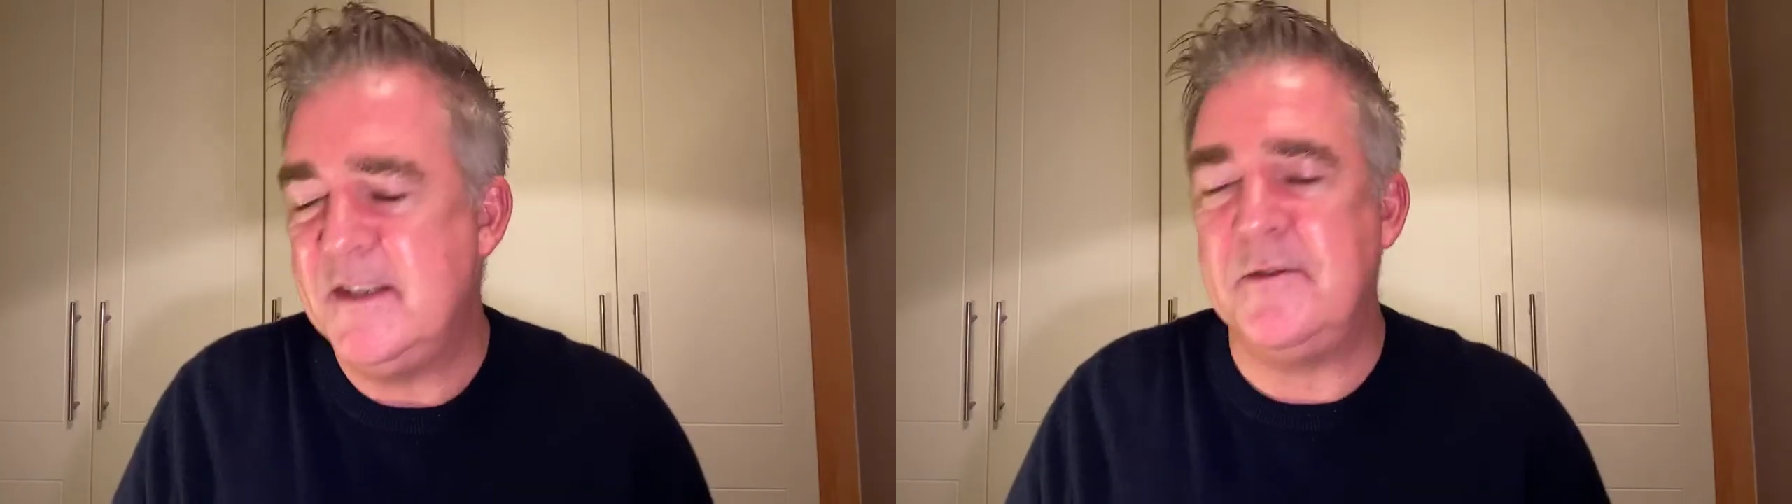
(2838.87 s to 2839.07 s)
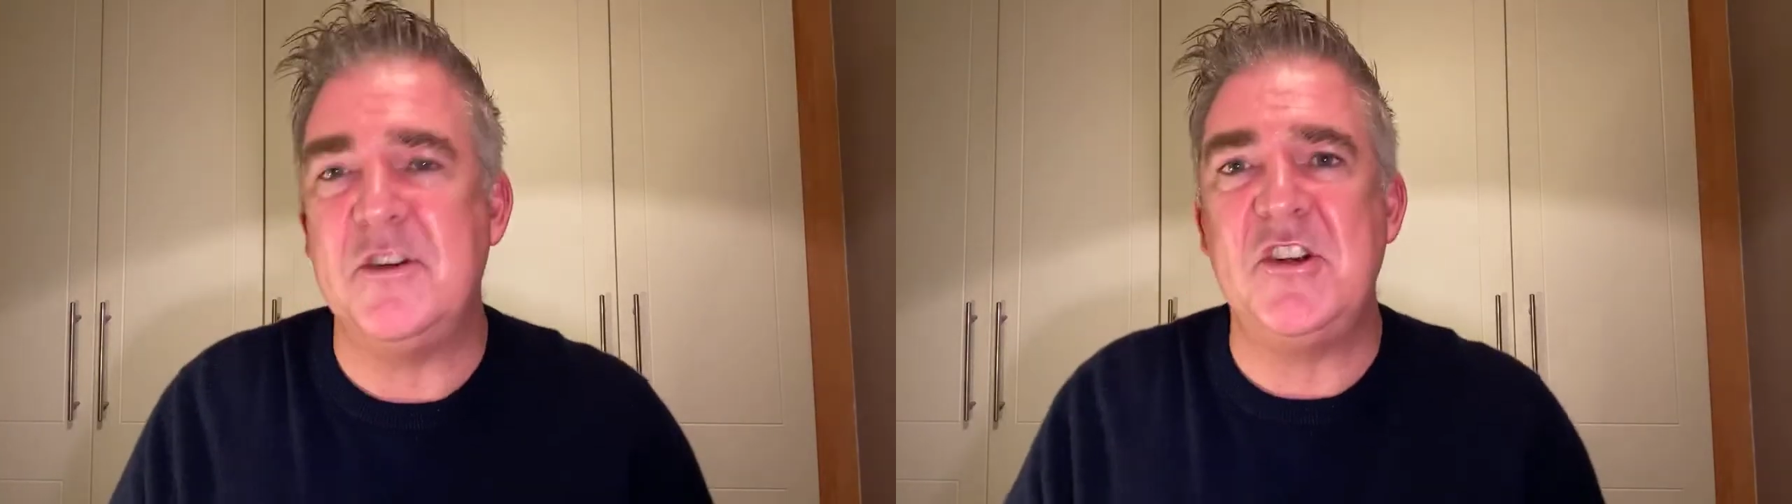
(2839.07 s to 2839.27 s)

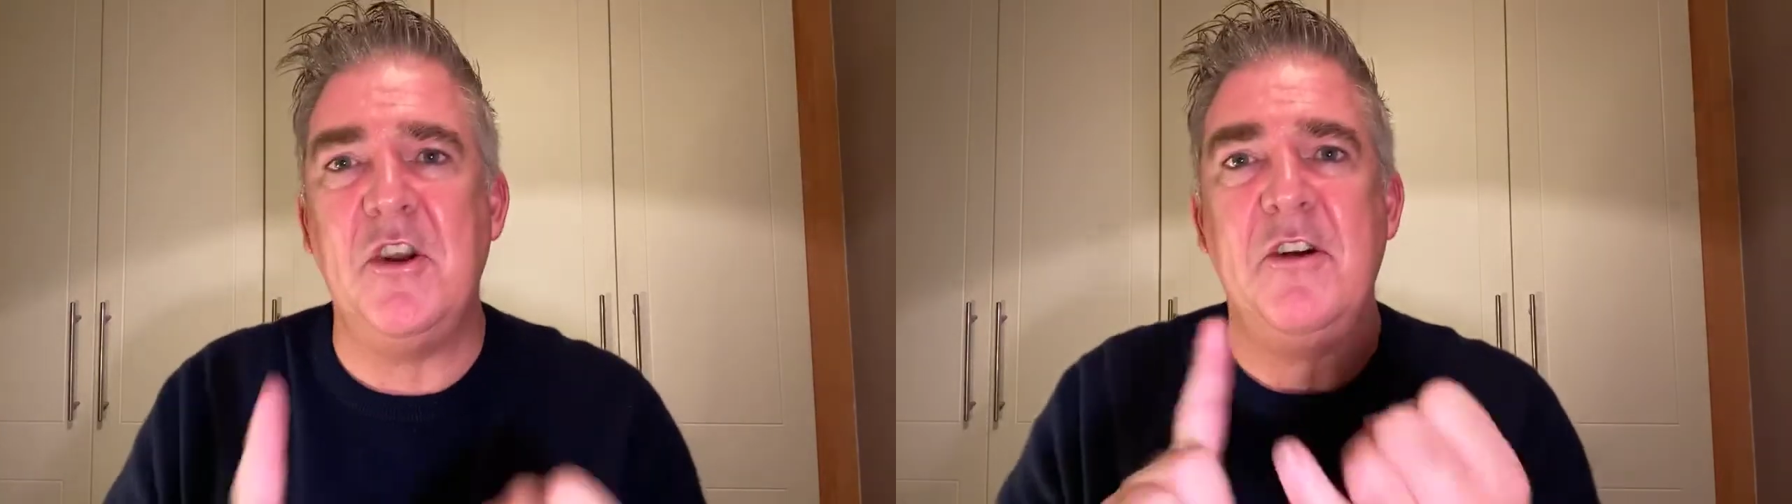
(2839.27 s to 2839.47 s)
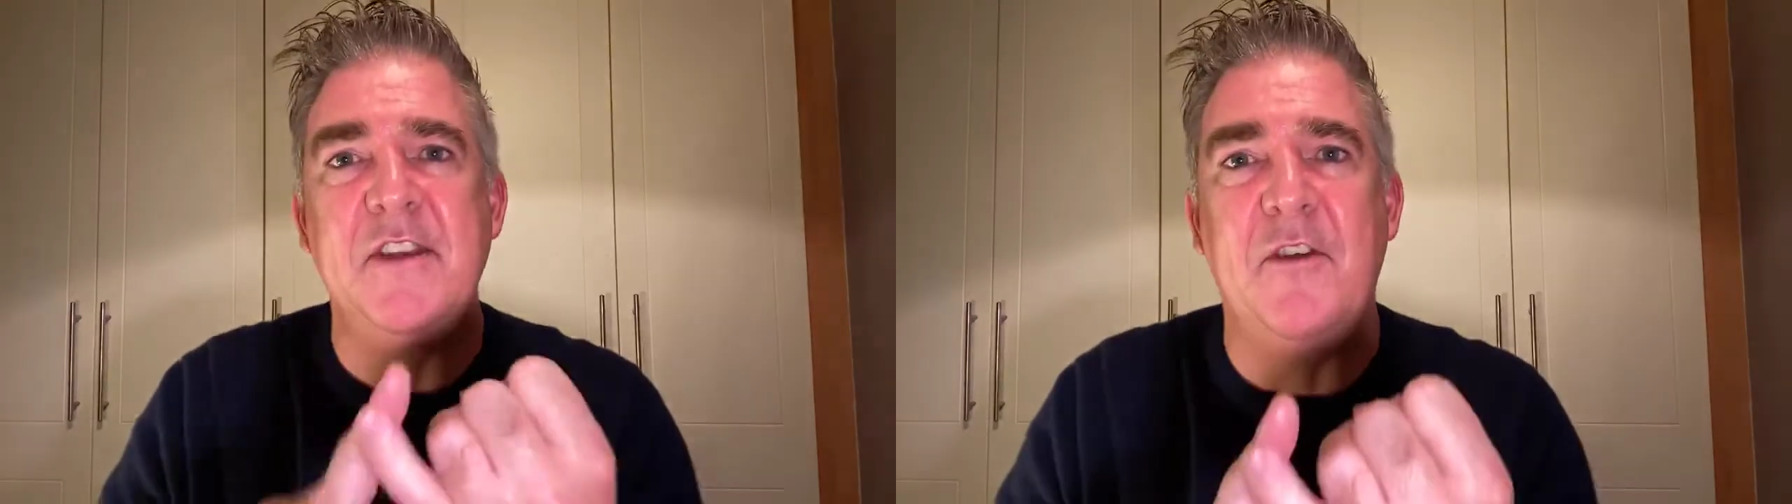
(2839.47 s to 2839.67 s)
So the
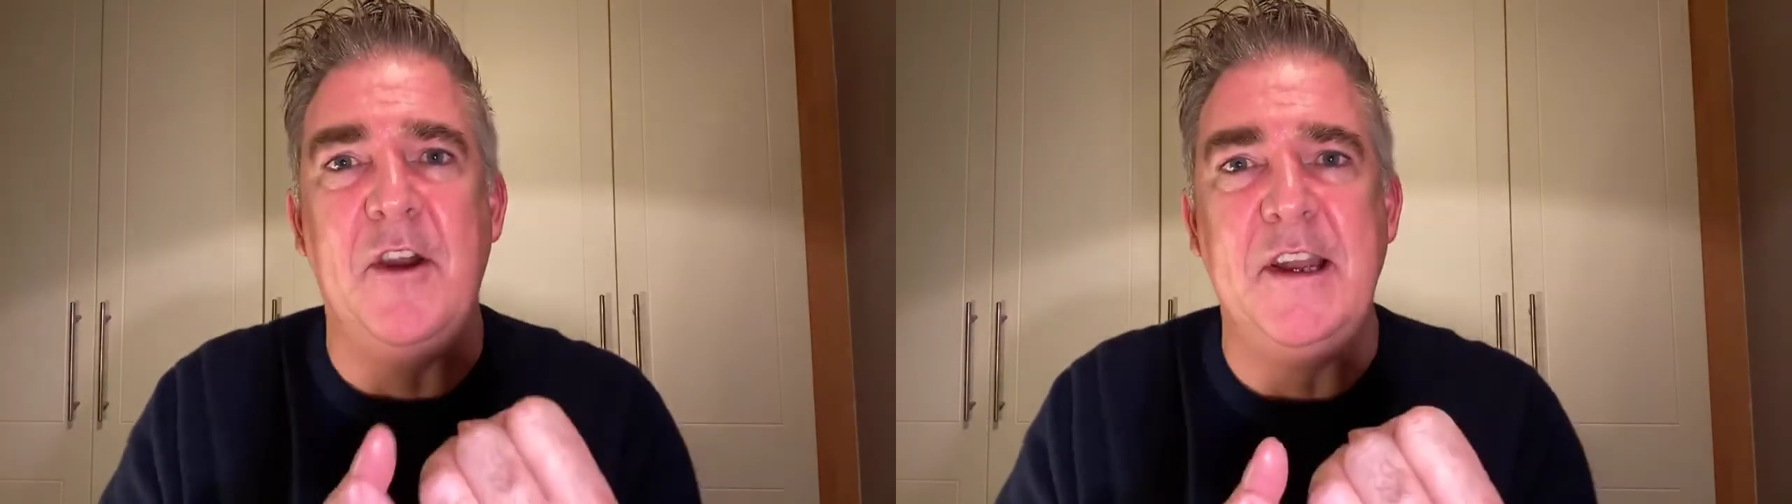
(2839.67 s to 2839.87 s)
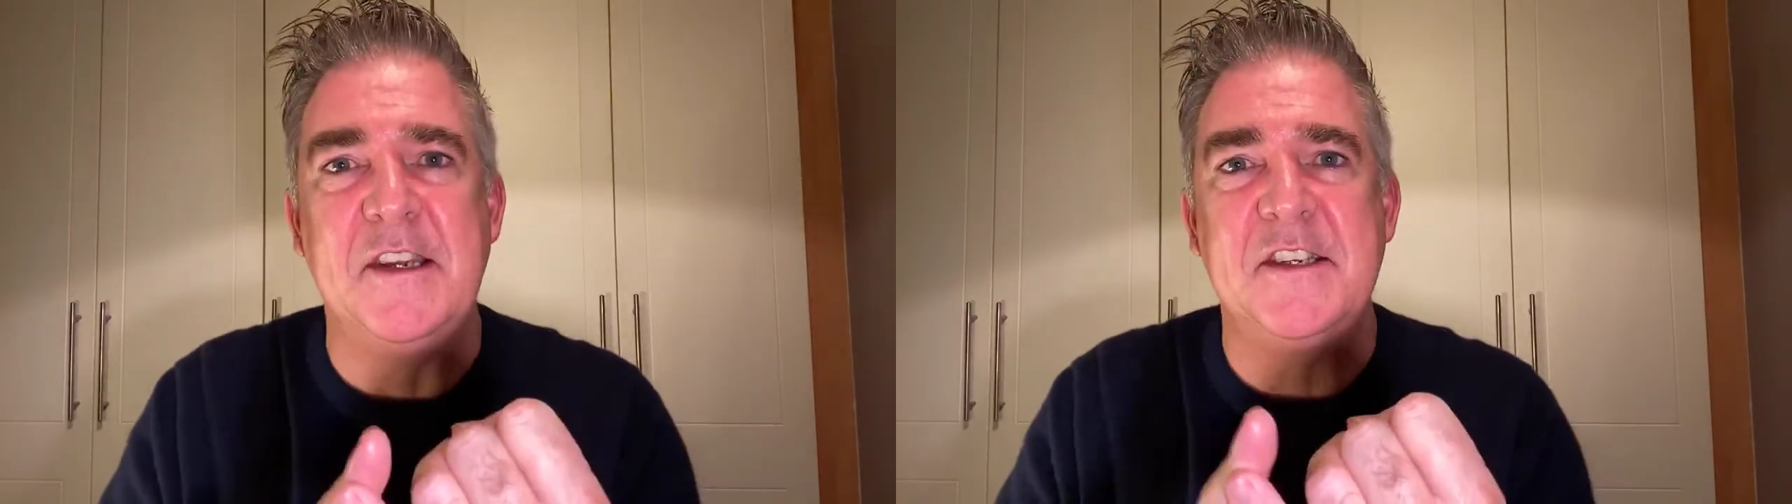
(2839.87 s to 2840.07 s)
Shy
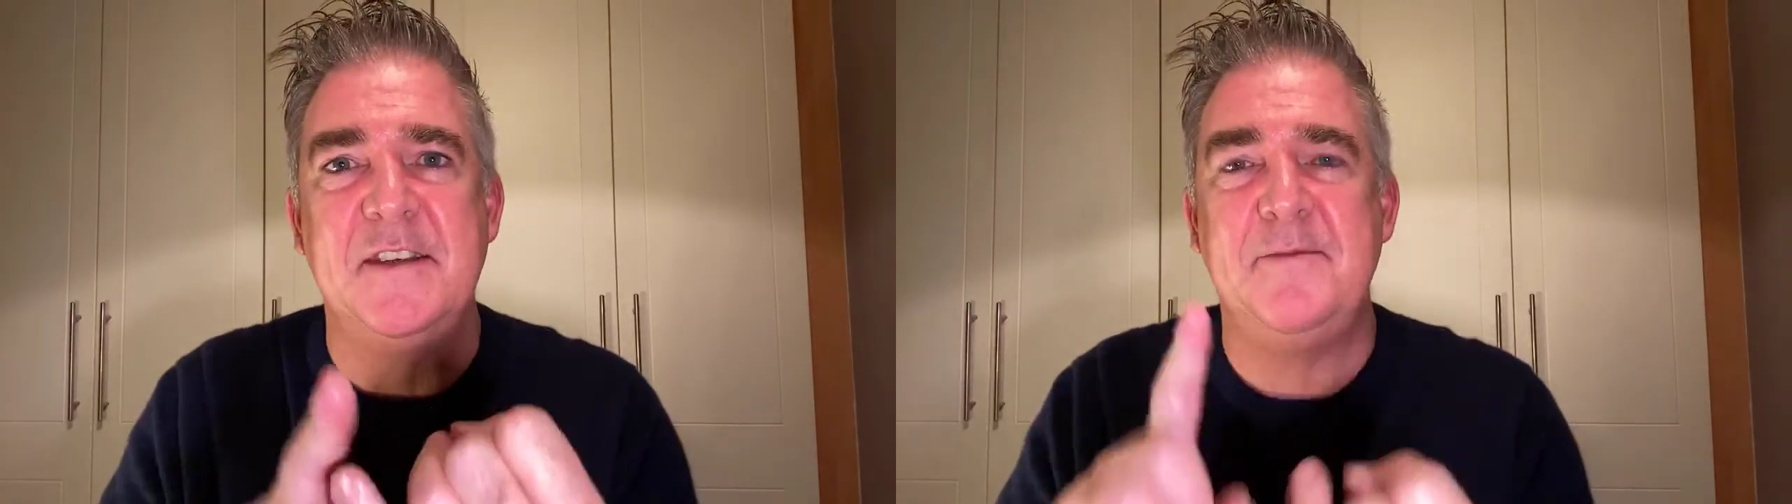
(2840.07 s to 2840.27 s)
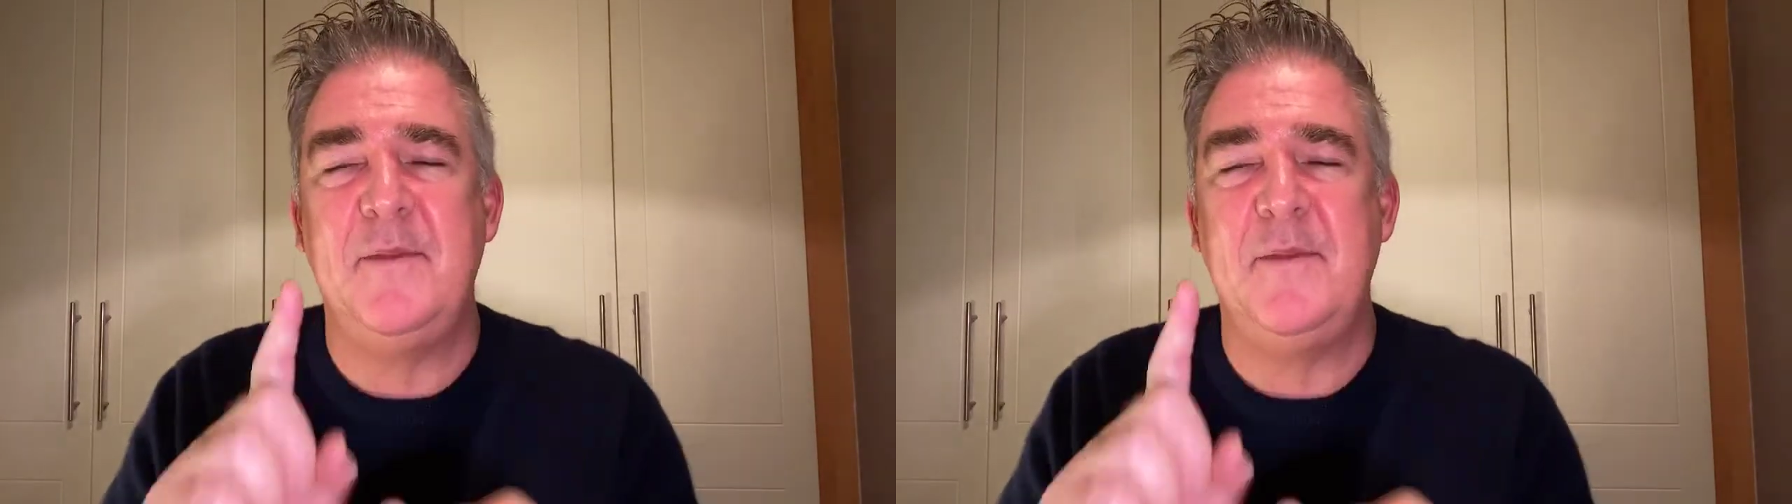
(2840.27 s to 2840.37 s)
Violet.